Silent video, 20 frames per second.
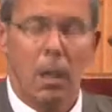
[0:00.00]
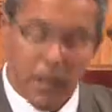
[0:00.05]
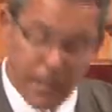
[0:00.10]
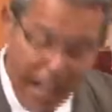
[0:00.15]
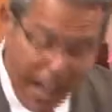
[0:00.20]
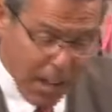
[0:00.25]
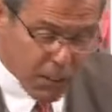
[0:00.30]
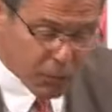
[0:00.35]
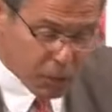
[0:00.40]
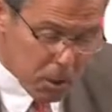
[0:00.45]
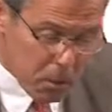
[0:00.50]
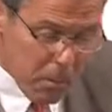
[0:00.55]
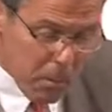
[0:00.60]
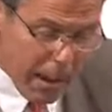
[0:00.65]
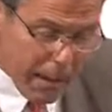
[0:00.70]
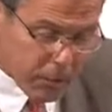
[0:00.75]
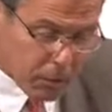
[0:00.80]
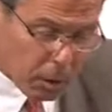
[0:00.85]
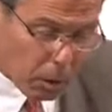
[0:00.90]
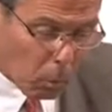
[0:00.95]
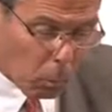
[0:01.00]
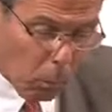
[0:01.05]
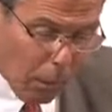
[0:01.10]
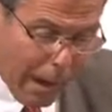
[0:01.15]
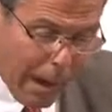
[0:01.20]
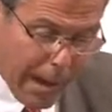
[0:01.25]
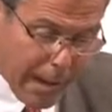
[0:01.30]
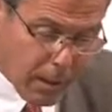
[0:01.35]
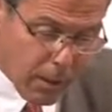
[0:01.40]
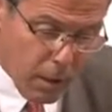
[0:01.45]
Now she makes her
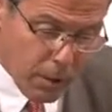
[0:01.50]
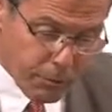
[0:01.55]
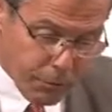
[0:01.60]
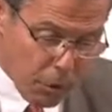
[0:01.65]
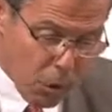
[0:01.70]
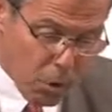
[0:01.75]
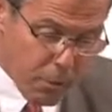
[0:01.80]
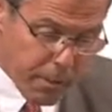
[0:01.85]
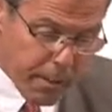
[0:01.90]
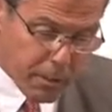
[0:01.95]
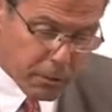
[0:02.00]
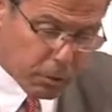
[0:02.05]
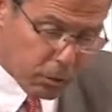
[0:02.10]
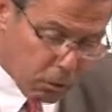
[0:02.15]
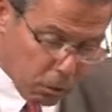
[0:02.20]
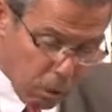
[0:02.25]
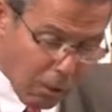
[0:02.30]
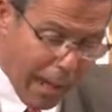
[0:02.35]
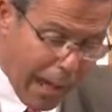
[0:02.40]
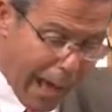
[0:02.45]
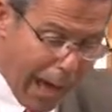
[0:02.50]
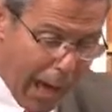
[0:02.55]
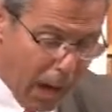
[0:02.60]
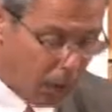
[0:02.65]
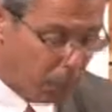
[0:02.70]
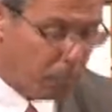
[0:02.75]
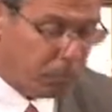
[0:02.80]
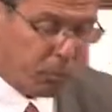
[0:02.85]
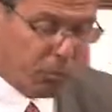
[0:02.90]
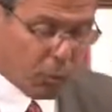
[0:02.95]
way through this
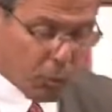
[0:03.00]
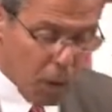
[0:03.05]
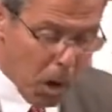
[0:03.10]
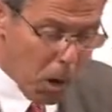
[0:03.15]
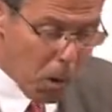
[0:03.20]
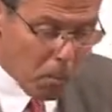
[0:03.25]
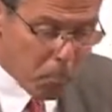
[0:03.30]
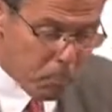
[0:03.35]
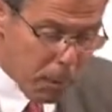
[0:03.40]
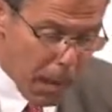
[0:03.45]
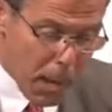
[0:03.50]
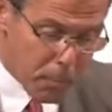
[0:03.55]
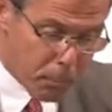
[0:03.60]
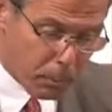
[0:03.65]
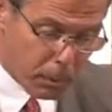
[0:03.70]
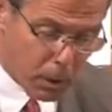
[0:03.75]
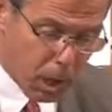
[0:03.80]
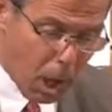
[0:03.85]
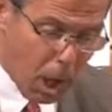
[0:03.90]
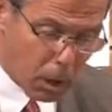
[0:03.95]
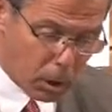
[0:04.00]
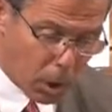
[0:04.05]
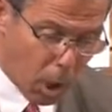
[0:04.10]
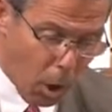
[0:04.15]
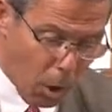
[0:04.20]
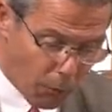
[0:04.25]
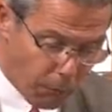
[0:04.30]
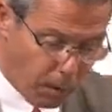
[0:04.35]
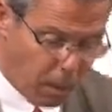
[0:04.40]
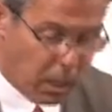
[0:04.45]
crowd. There are people all
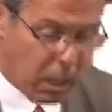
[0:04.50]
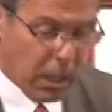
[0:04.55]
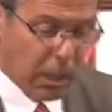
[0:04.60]
over.